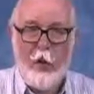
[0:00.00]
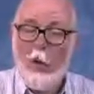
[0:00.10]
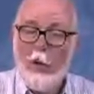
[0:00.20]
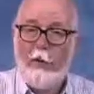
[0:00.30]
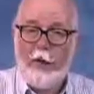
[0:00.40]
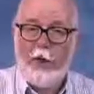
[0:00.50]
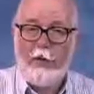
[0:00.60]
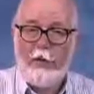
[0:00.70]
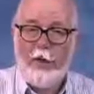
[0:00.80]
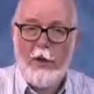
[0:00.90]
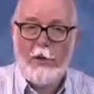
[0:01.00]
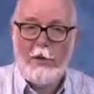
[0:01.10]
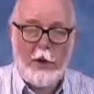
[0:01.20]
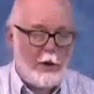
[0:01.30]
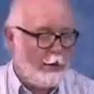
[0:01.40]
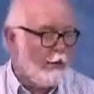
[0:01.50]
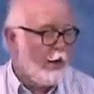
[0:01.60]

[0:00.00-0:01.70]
or a faster shutter speed.